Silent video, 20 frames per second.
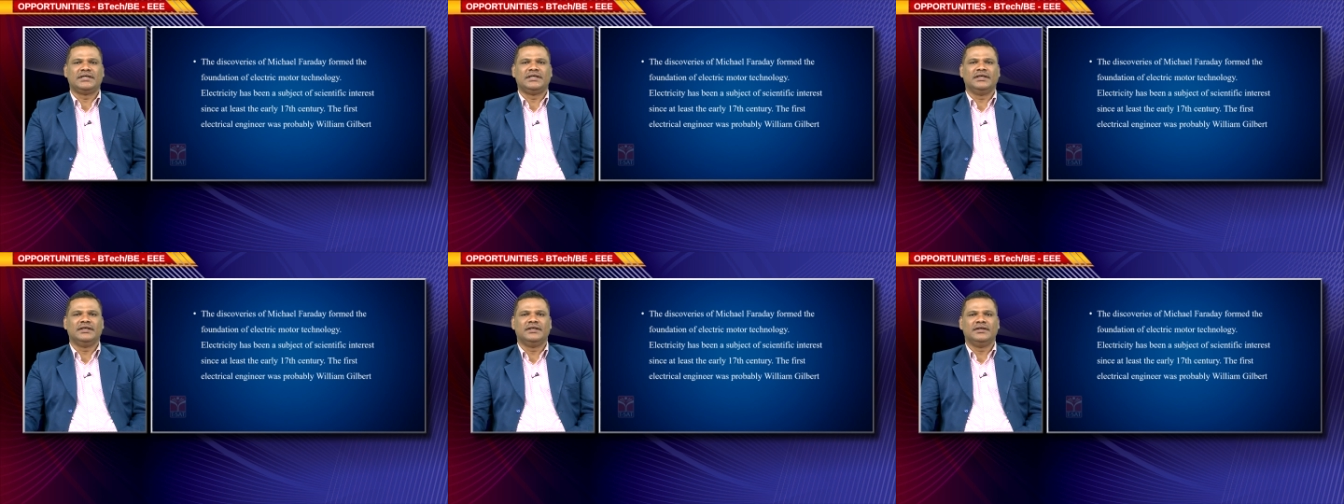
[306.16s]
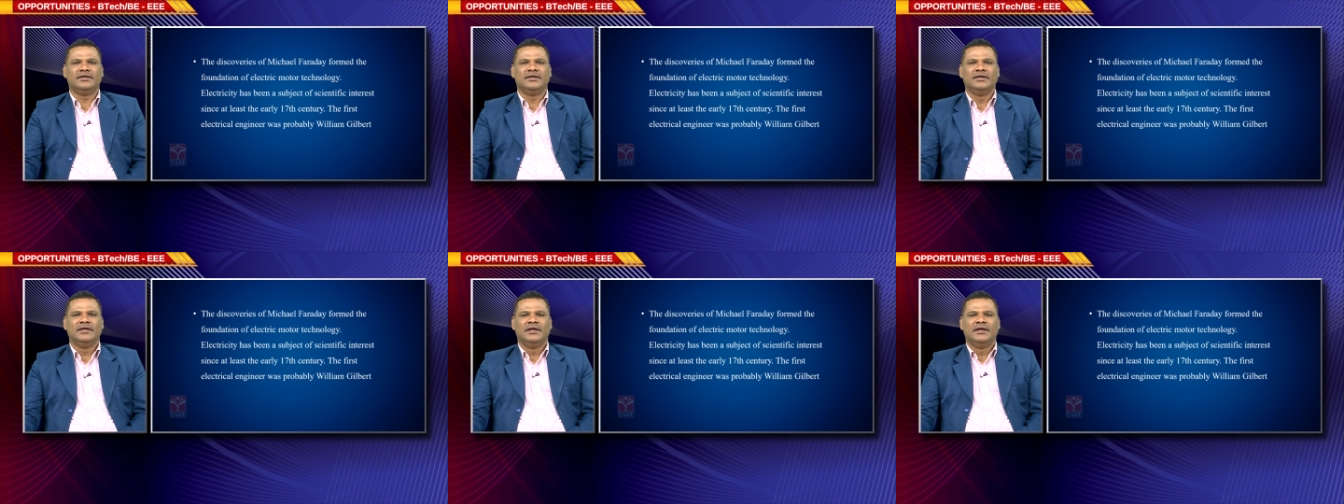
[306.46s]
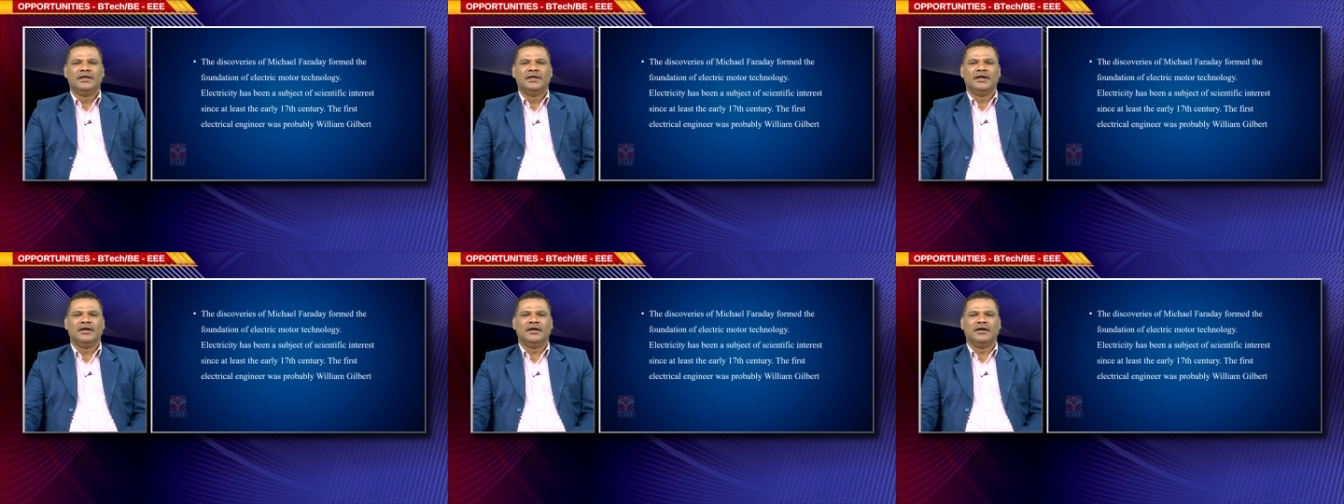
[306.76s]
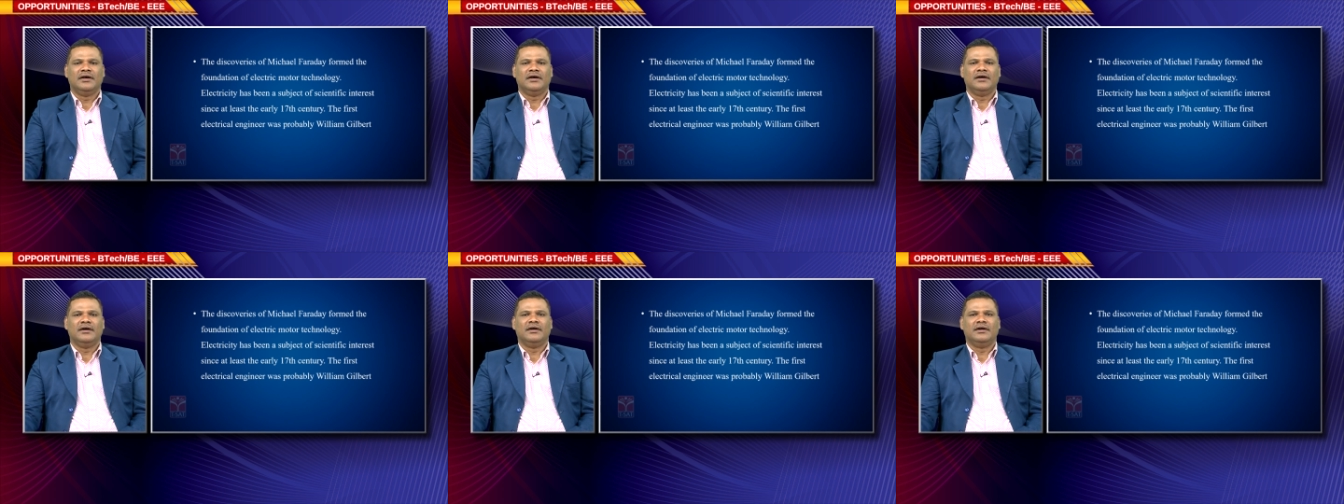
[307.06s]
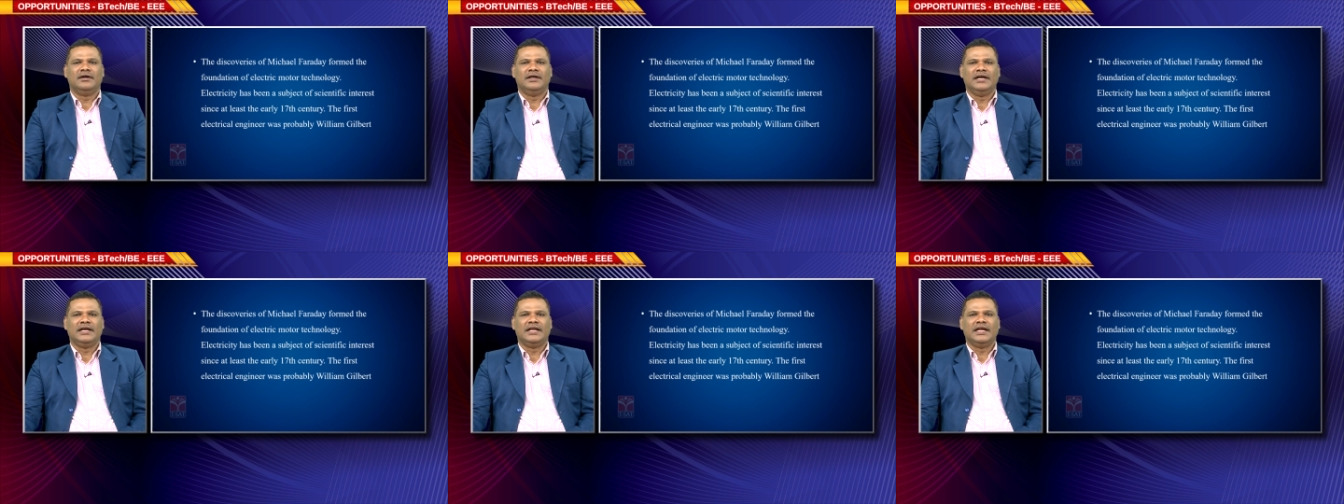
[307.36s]
uh, uh,
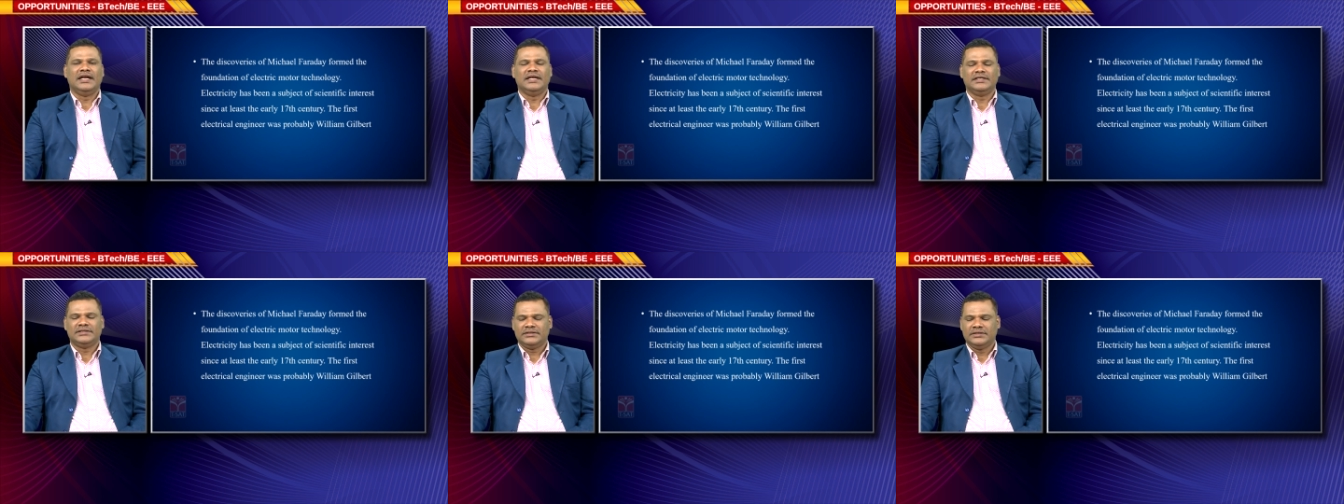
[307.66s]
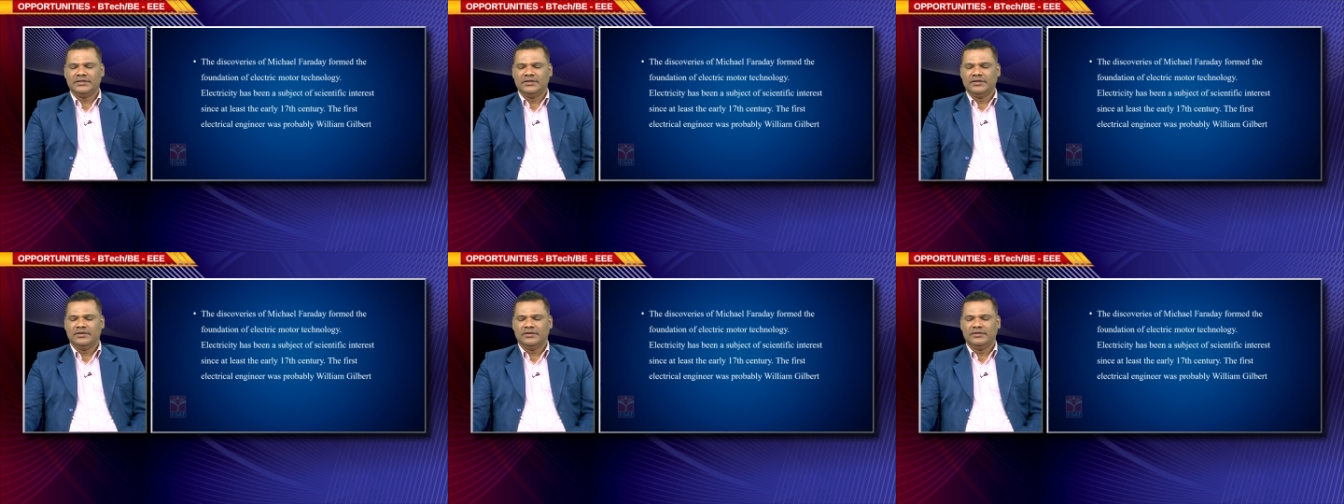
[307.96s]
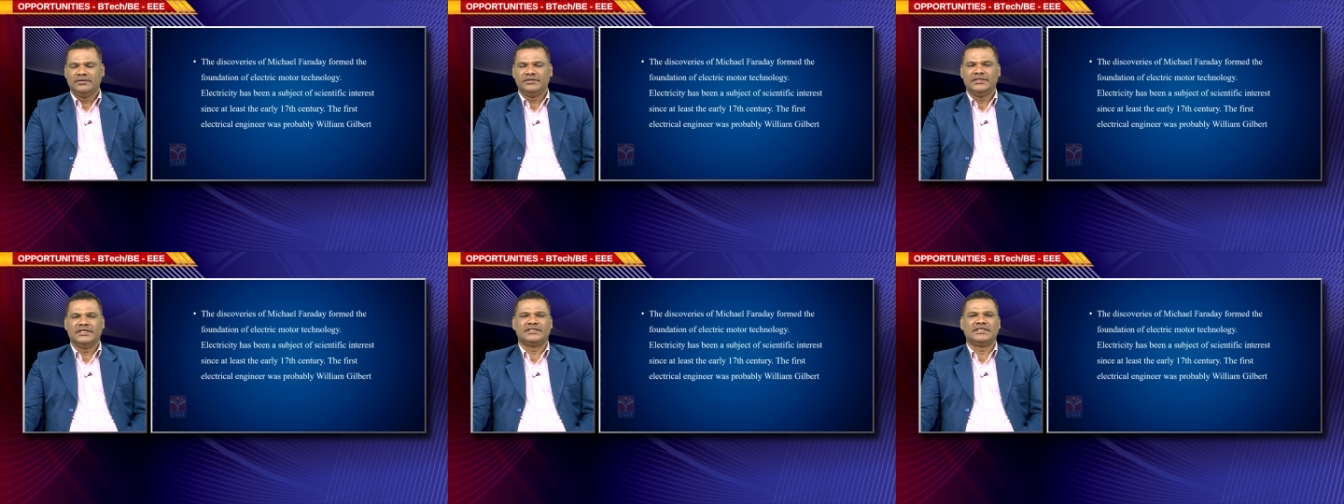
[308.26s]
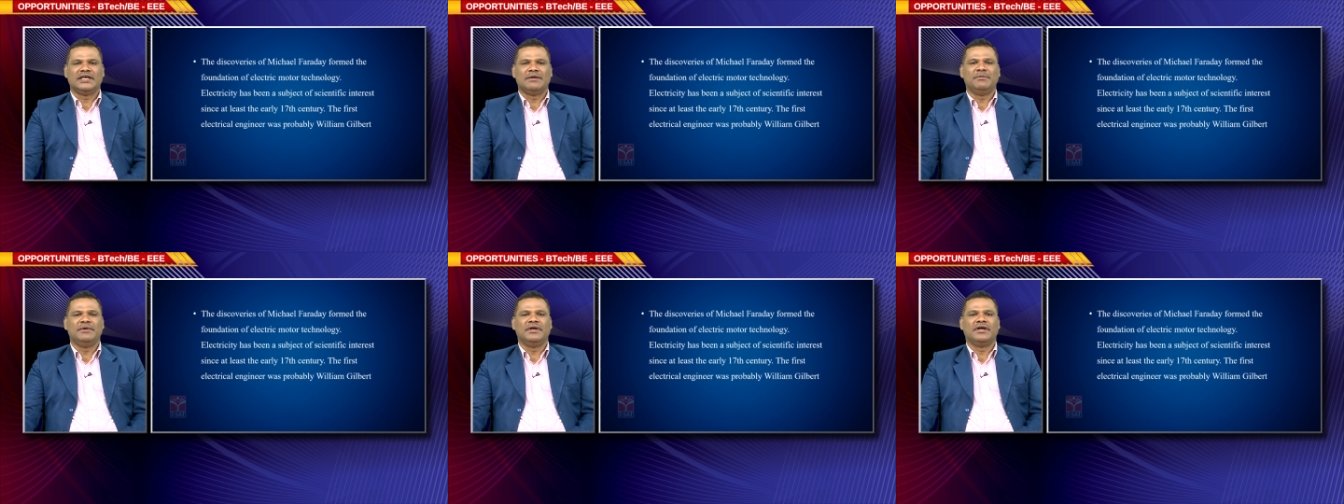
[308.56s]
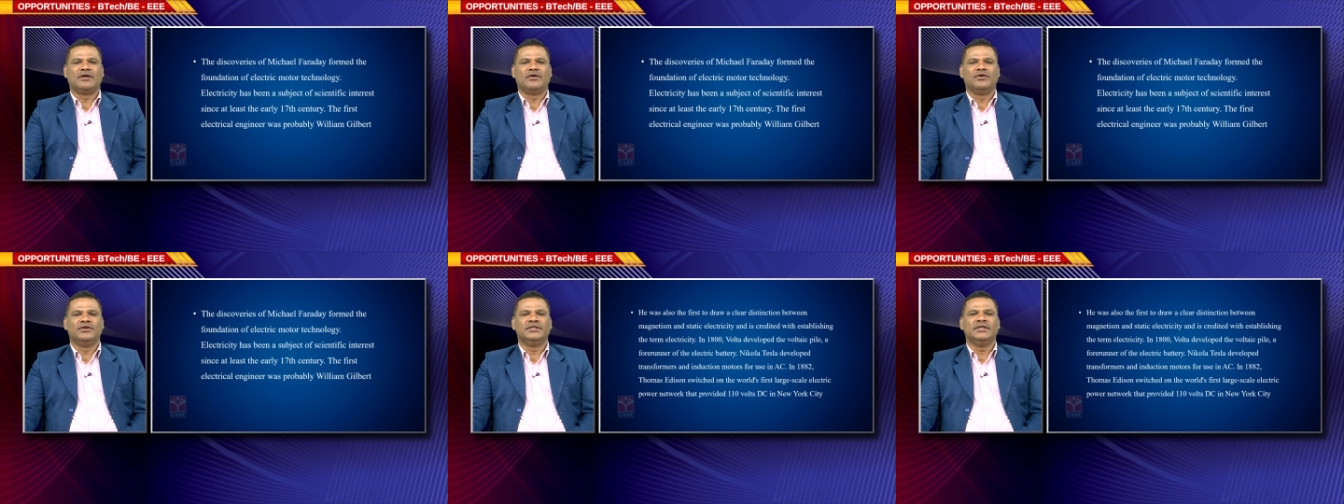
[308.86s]
details, just I am
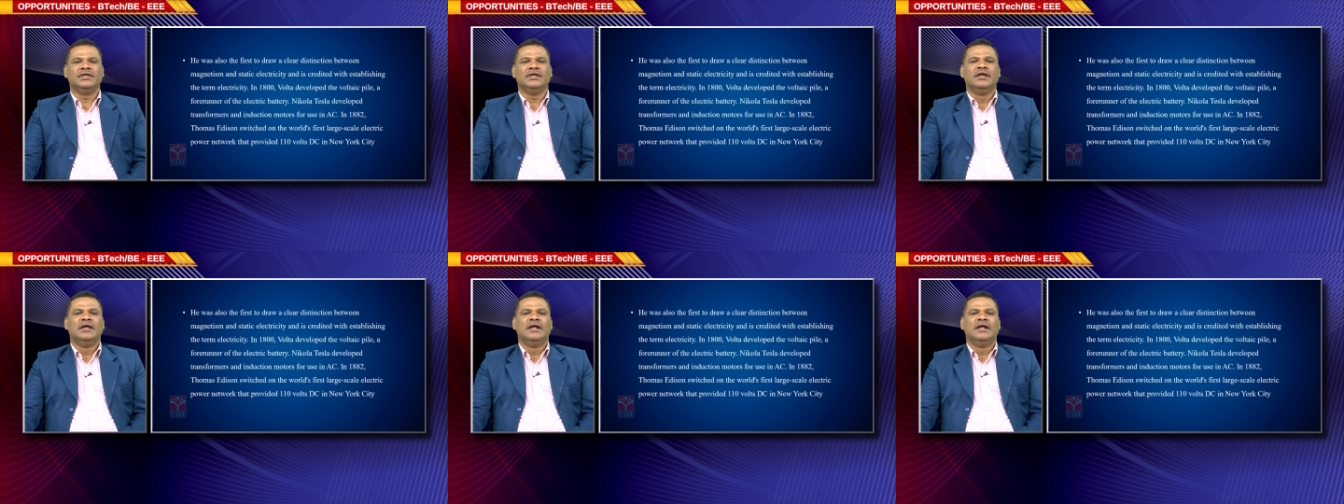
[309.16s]
enclosing.